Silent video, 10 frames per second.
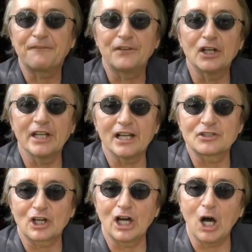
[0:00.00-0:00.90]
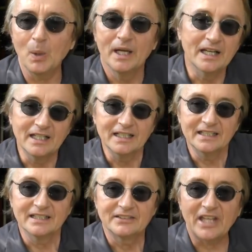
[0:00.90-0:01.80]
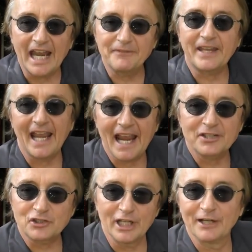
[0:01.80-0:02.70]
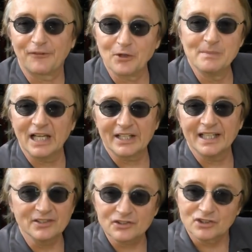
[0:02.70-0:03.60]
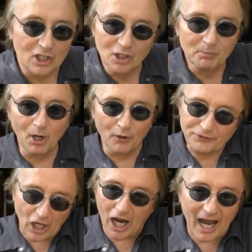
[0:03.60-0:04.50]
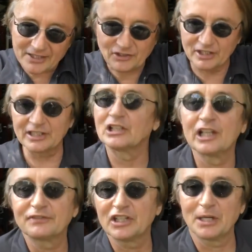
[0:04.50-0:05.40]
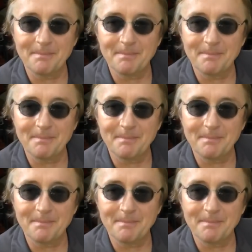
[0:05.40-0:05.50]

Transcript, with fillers: And a few years ago, Dave cashed in for millions Moved to Austin and lives in a